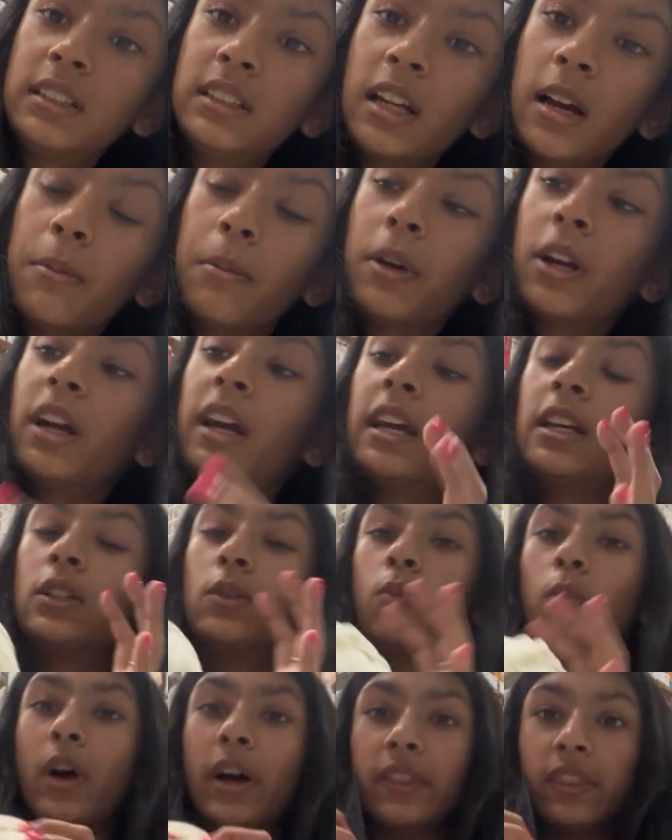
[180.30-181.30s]
number is
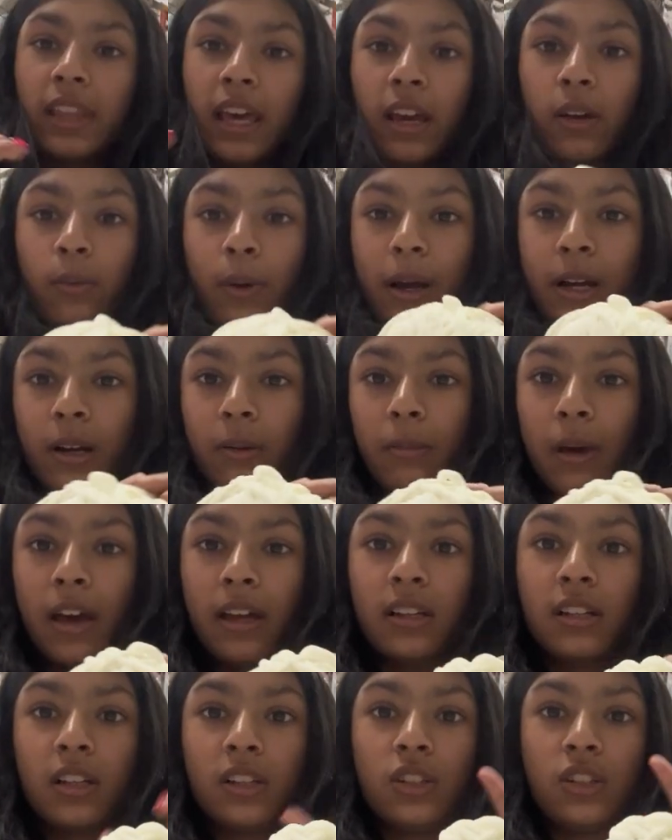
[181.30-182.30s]
what they
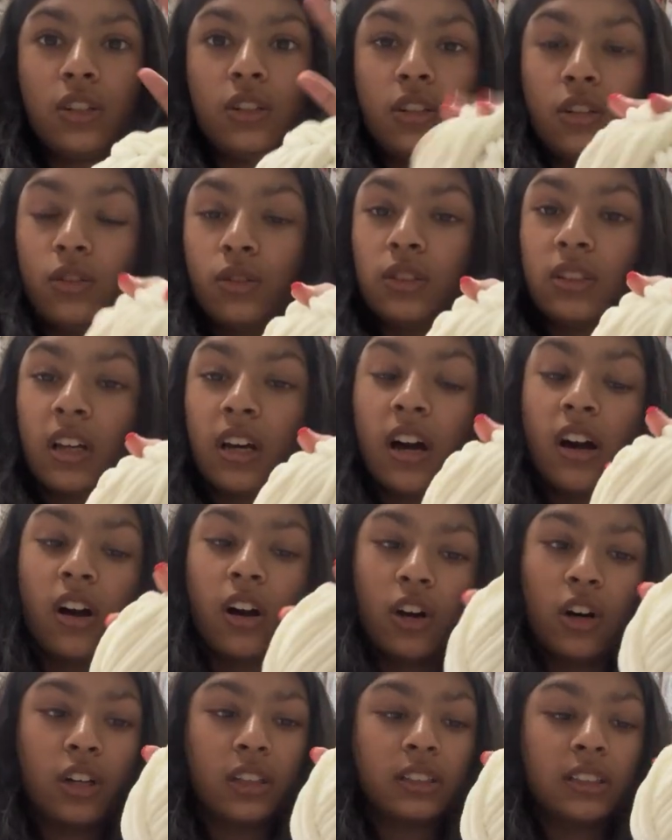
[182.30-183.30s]
recommend to use a
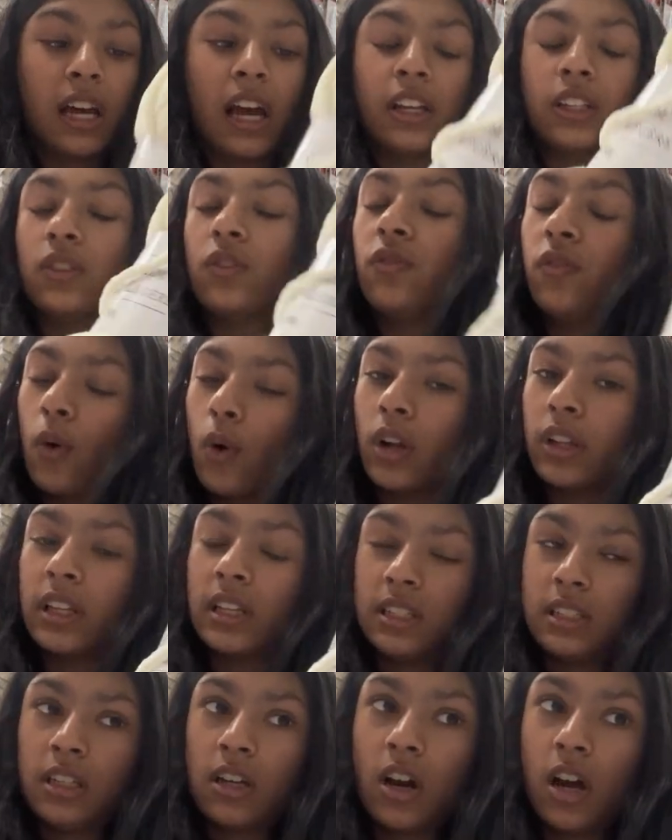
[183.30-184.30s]
hook size for
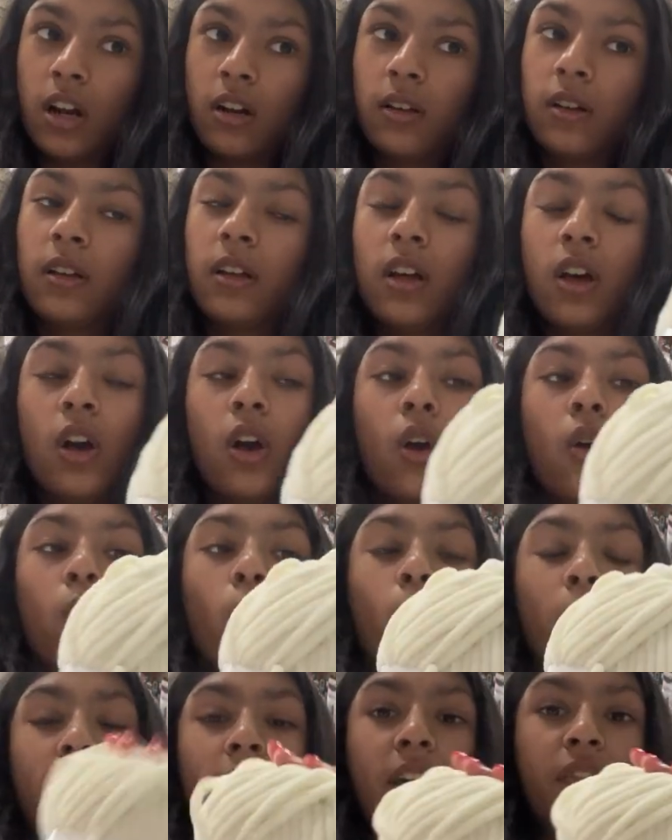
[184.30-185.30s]
this yarn.
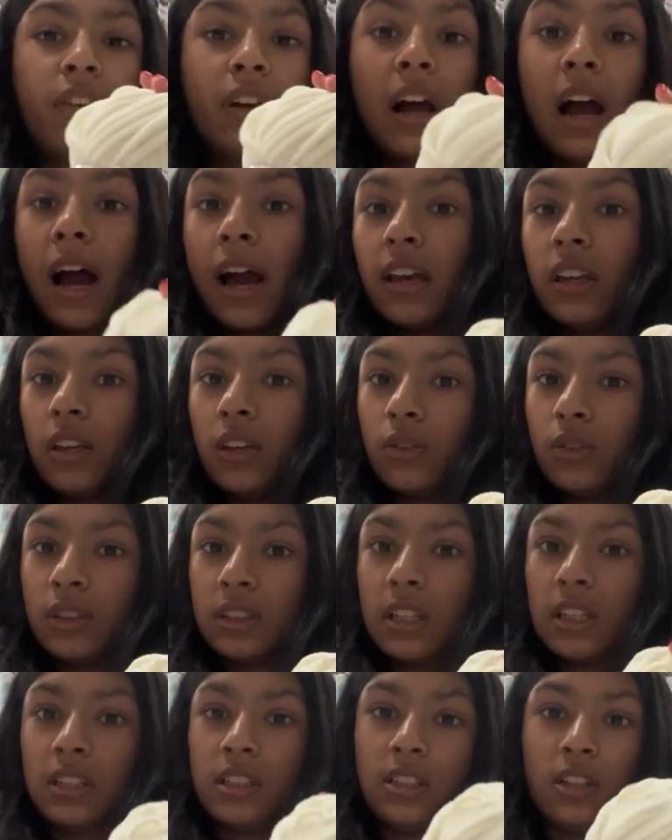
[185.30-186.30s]
Whenever I use
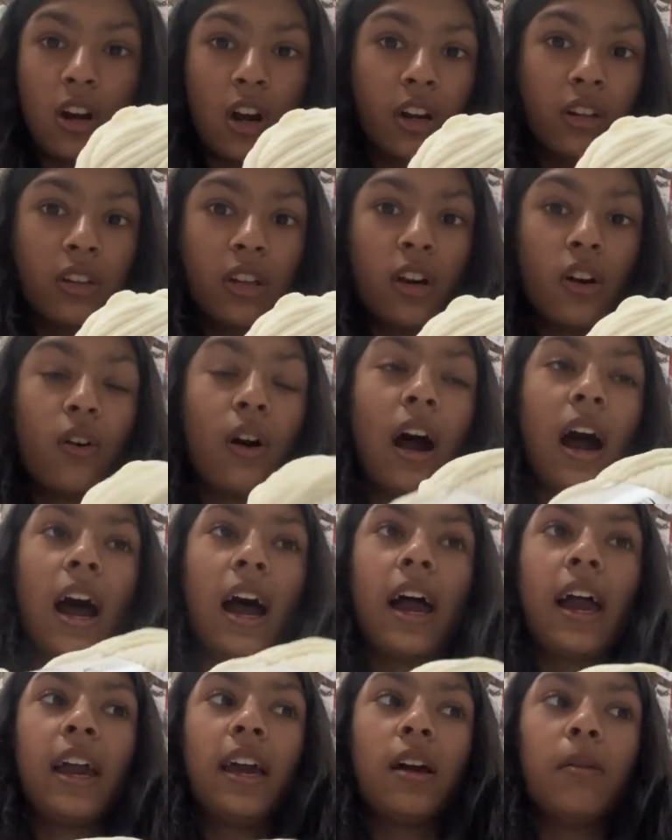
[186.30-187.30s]
this yarn though,
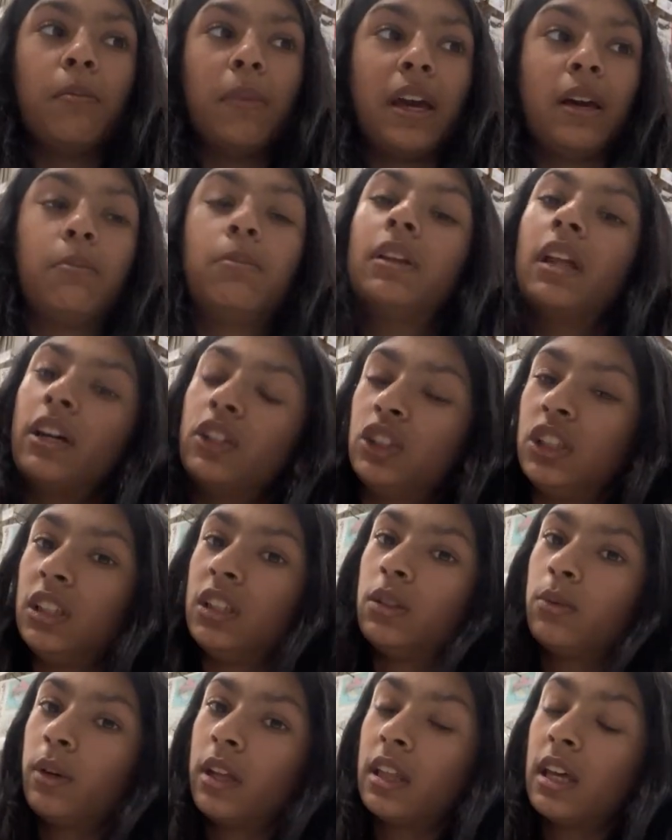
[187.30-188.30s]
I make
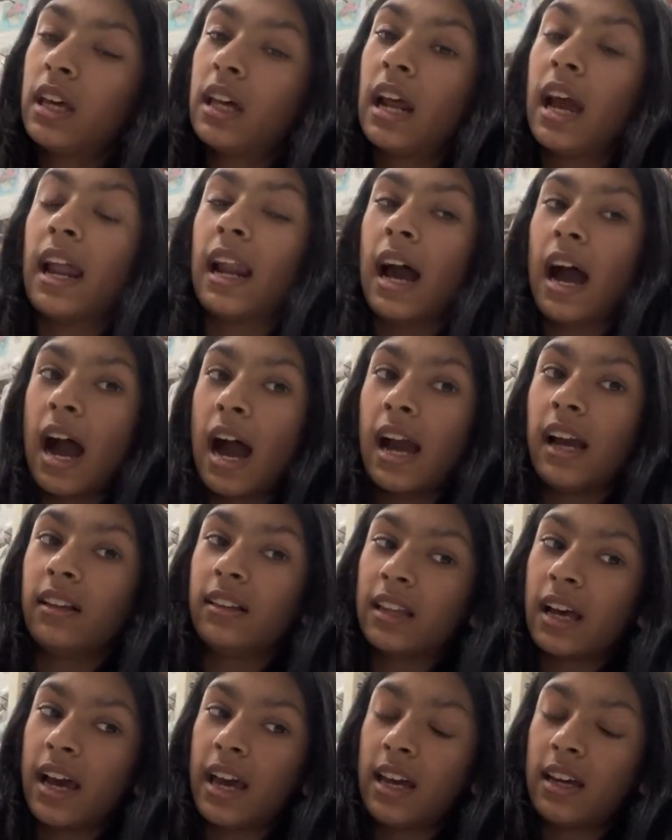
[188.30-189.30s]
plushies with it, and I
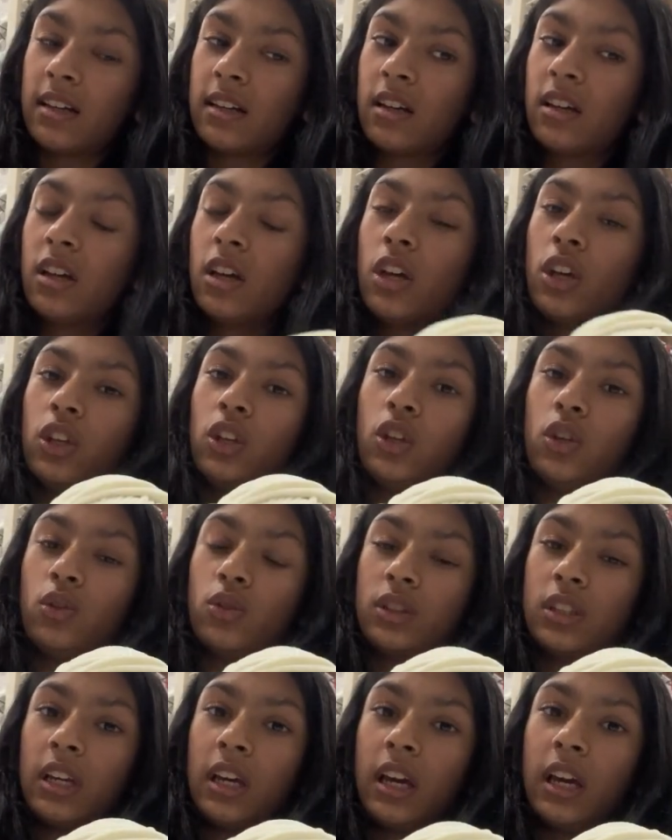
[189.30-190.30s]
like
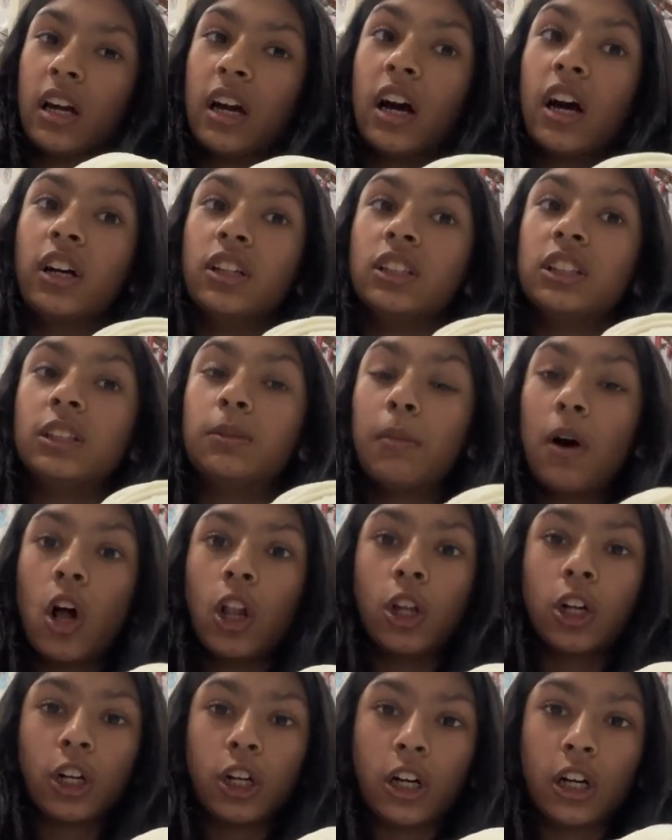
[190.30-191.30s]
using a
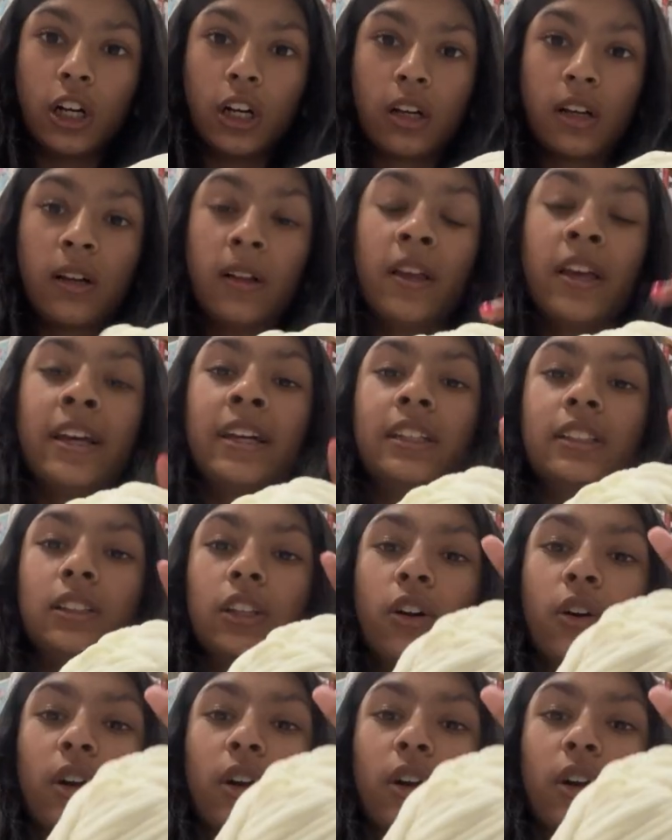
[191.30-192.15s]
smaller hook. So